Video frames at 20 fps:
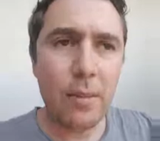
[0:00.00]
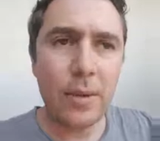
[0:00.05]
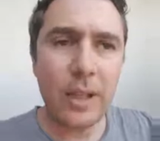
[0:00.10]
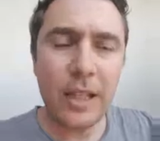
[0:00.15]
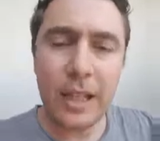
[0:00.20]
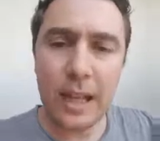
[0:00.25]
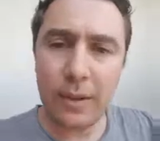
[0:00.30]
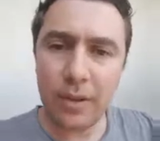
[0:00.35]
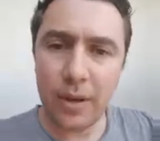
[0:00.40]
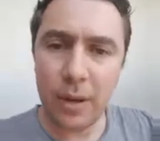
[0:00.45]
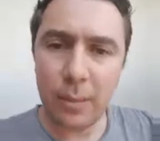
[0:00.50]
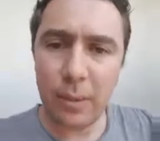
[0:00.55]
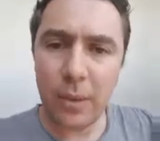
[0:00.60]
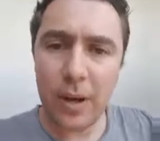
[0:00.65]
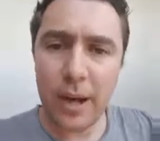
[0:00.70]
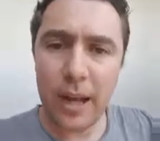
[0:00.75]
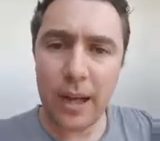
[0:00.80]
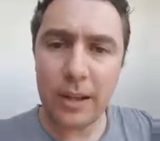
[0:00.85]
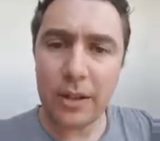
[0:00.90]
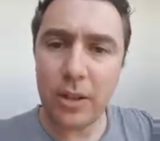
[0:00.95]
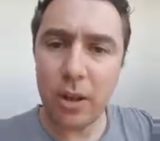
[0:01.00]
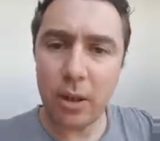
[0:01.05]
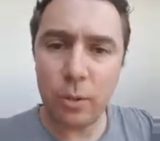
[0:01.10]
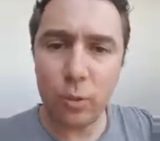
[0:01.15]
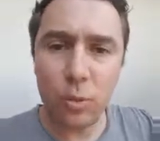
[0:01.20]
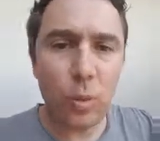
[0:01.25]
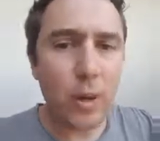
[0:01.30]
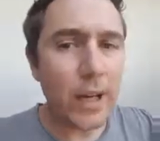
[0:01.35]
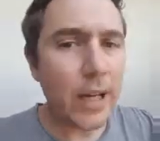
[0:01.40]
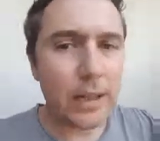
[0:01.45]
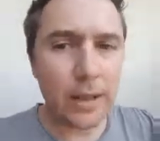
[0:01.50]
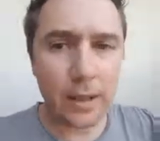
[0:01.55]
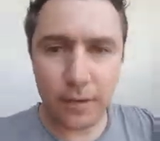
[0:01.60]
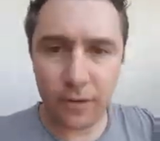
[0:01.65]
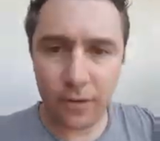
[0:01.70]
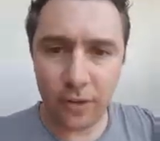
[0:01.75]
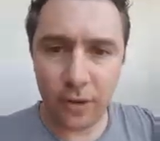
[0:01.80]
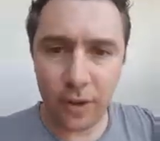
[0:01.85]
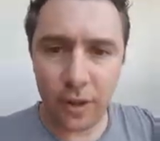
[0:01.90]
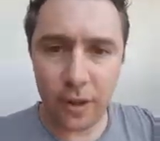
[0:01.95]
give it a break, don't read it
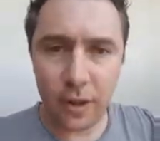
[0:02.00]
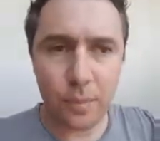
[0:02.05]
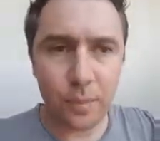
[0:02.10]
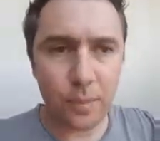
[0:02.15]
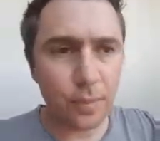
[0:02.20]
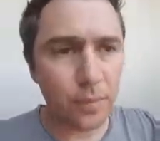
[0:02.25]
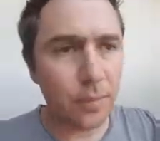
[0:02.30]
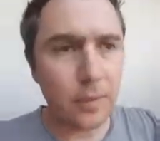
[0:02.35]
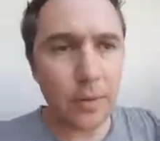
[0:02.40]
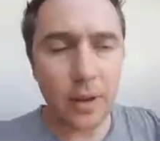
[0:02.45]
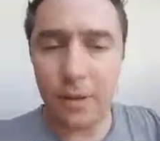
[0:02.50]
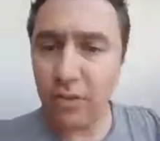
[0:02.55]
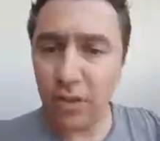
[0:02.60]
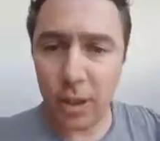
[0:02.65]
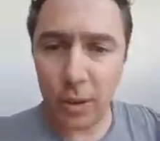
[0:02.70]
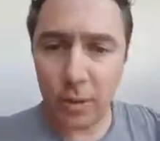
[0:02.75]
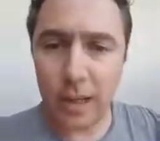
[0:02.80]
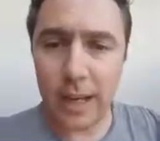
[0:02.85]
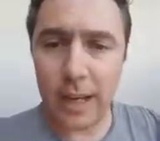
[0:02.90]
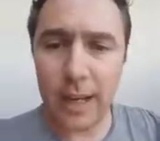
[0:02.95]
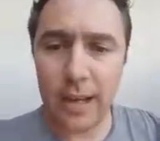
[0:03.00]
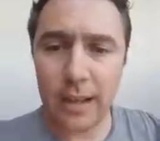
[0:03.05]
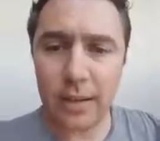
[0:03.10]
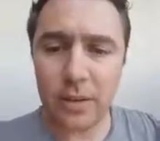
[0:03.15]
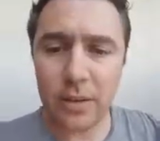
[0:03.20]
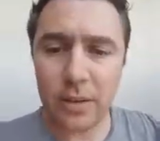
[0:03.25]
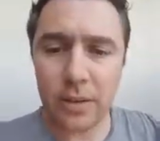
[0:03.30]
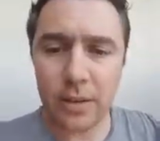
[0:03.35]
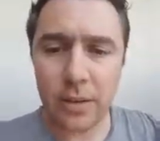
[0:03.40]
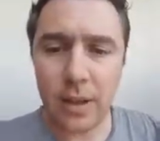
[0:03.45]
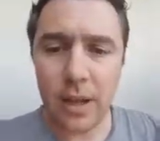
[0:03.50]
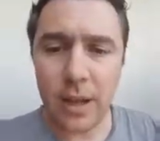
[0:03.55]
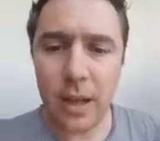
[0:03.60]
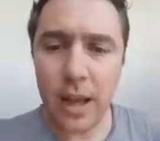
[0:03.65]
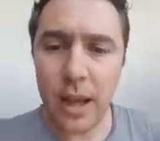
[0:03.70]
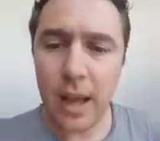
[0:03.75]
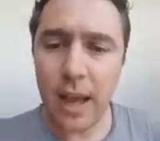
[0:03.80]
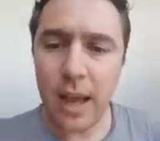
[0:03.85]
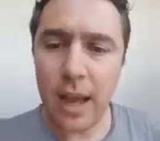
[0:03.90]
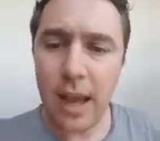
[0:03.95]
for a few days,
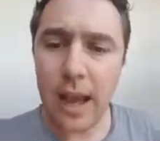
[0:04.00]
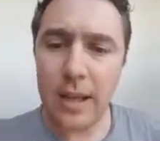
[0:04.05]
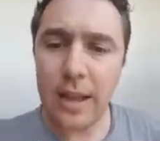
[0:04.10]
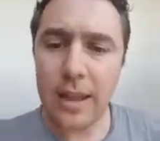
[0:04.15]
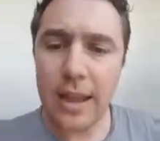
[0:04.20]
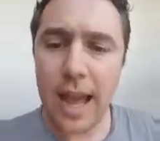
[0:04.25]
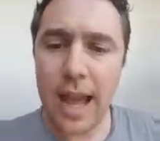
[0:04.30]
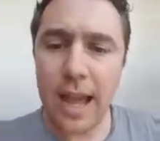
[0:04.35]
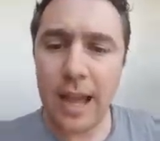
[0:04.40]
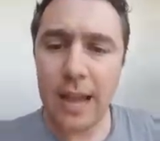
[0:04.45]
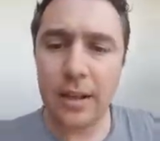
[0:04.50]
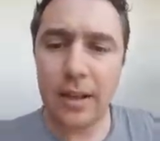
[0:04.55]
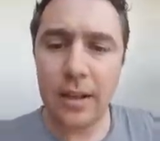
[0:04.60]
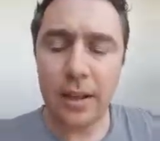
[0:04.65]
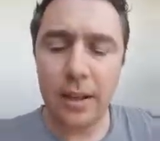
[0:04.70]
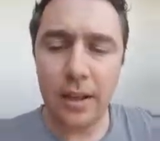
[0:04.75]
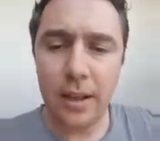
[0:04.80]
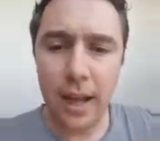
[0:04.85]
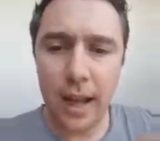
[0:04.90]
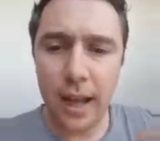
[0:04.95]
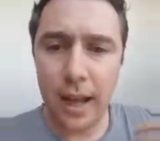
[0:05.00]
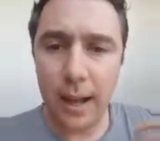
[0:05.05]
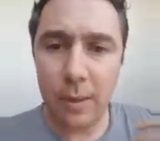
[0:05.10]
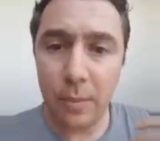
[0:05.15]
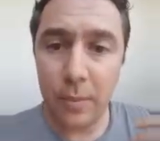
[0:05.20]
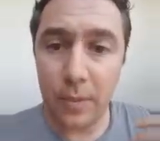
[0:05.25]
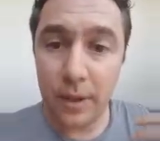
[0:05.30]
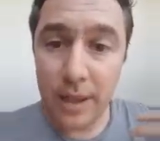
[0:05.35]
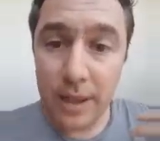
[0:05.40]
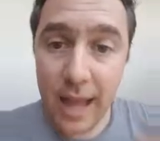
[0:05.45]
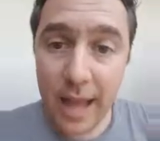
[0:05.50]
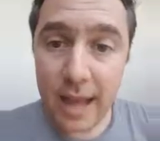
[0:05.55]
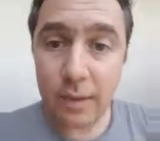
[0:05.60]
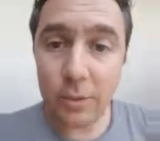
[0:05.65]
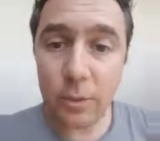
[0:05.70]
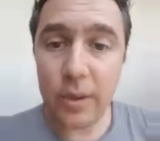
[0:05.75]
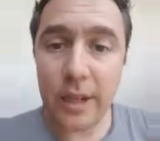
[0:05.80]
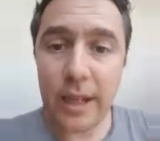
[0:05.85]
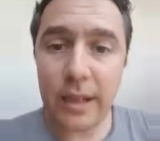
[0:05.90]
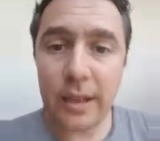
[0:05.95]
and then
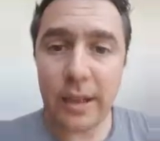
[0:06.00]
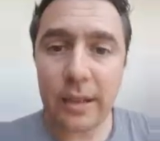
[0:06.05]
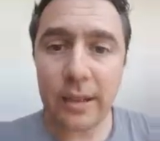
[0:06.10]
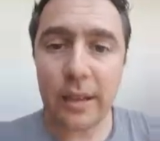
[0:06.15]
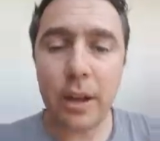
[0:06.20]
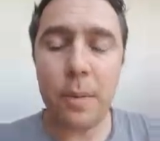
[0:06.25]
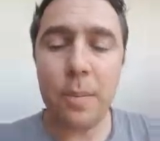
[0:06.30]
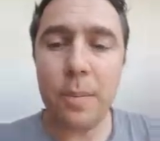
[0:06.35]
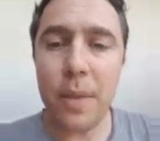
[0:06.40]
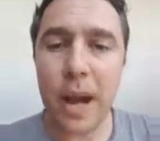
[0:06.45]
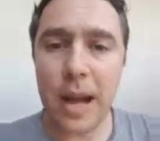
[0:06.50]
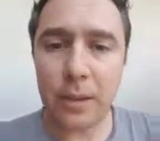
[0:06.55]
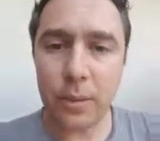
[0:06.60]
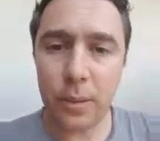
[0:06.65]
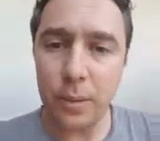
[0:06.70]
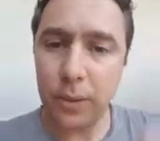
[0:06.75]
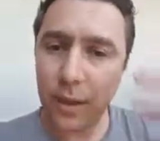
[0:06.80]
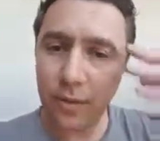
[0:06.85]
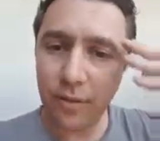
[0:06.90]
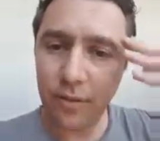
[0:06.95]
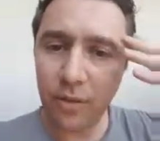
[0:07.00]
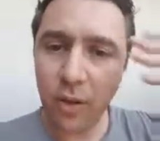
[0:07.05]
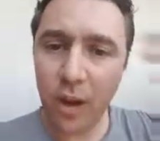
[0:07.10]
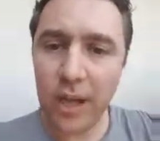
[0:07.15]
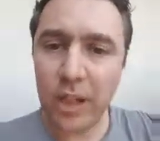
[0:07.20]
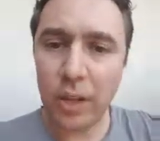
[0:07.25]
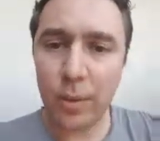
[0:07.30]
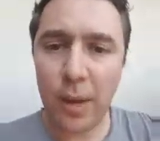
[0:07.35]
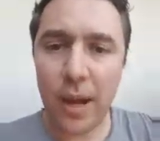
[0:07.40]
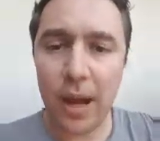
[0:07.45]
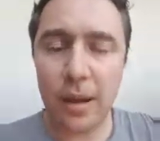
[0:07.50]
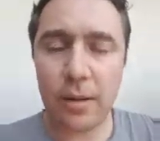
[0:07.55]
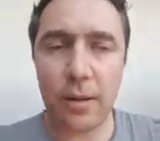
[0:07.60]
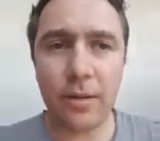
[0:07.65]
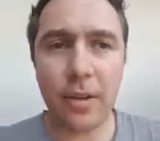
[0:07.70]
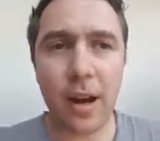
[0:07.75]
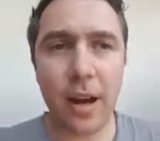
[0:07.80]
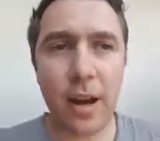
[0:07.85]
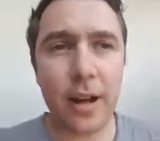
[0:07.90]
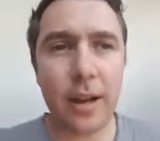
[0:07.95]
read it, come back to it with a fresh pair of
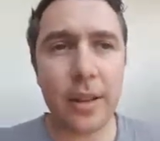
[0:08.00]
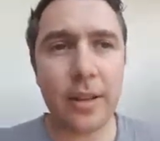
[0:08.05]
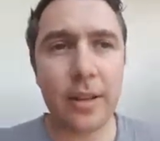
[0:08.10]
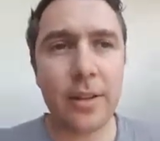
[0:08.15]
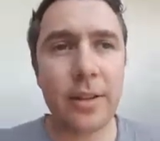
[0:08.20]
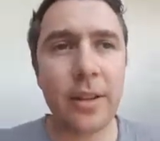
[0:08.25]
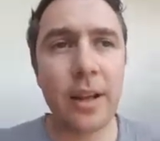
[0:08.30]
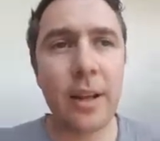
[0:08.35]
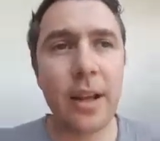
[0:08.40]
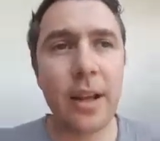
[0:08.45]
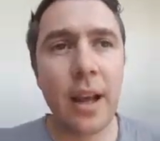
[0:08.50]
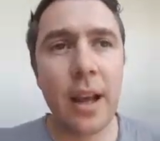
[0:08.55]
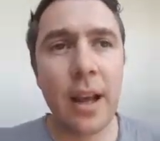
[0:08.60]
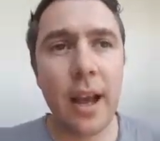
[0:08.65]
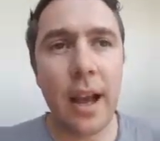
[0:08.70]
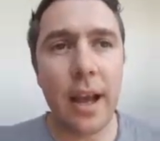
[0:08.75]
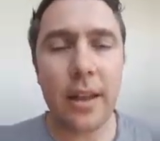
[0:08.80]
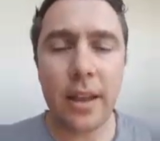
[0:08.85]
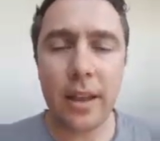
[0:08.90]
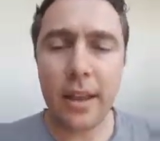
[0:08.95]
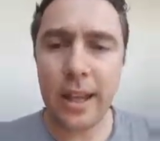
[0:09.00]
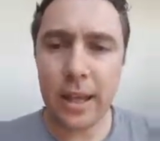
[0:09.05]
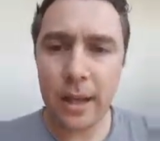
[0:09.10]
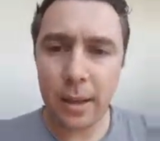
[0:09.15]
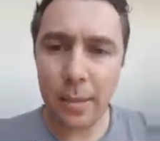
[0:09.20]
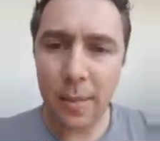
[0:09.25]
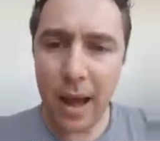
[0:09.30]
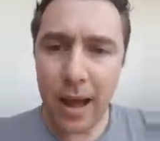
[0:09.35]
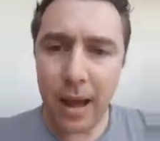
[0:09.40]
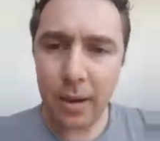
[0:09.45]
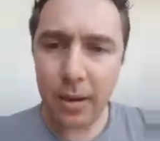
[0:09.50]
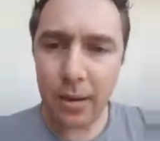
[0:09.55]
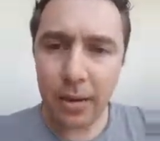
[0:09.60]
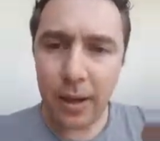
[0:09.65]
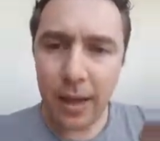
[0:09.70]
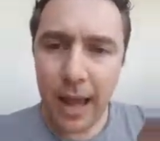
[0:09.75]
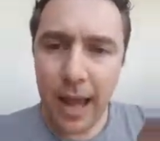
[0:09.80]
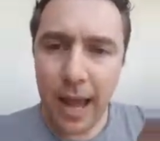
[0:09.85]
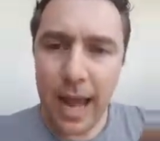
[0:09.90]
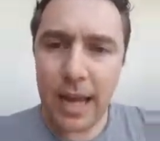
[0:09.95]
eyes, and think about
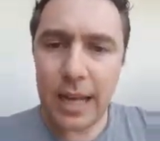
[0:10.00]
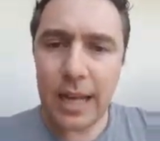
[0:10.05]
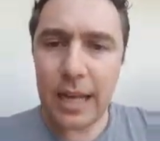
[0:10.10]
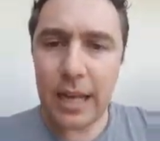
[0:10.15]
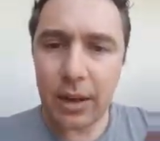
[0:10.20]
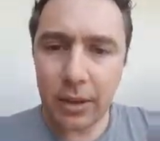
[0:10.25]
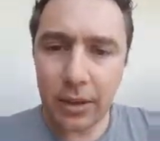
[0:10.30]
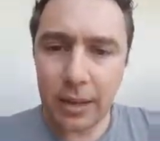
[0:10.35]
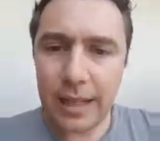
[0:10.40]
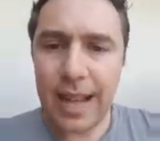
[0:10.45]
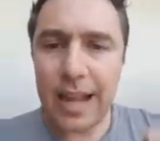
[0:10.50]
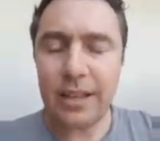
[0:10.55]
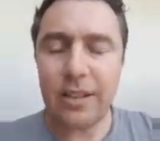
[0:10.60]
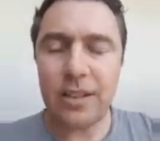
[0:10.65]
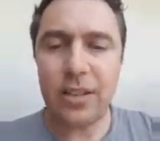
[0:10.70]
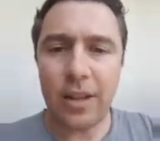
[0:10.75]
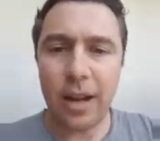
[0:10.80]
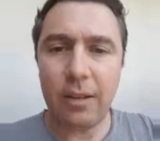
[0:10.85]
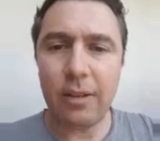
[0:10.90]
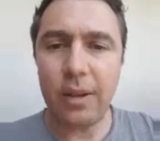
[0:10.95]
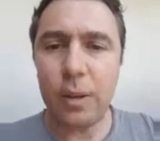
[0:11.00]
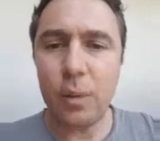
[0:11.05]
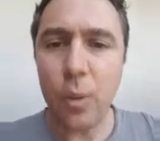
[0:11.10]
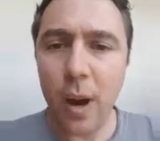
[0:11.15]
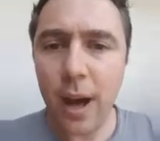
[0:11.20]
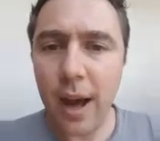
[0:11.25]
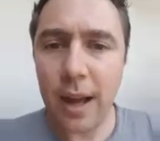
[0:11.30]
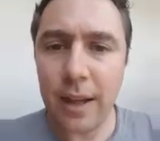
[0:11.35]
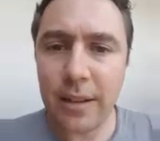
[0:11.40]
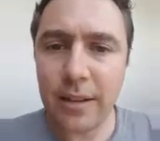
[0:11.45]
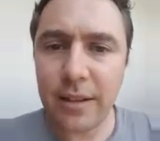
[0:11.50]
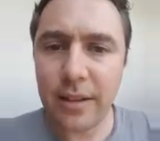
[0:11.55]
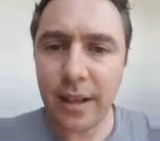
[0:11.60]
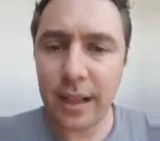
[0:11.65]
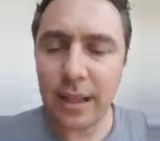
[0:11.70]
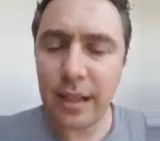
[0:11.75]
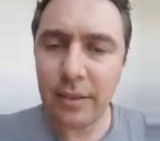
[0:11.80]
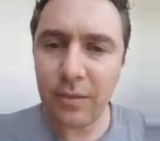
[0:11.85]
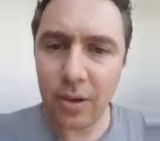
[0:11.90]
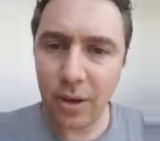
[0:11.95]
any unnecessary words
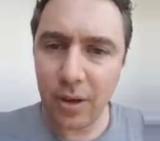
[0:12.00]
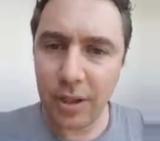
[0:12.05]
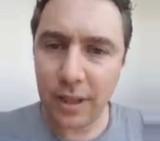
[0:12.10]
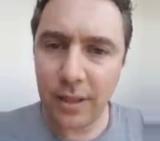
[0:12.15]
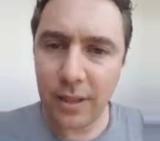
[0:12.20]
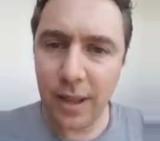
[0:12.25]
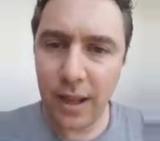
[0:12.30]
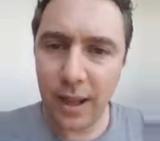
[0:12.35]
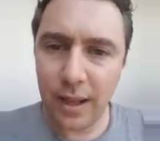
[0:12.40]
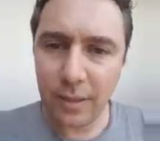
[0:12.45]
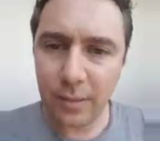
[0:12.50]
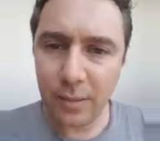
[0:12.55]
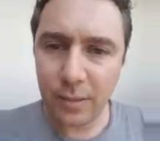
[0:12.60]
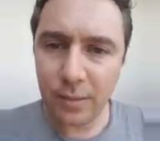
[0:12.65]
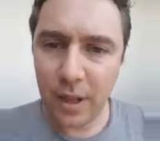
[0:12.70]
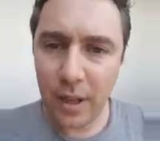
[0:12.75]
that you've got in there.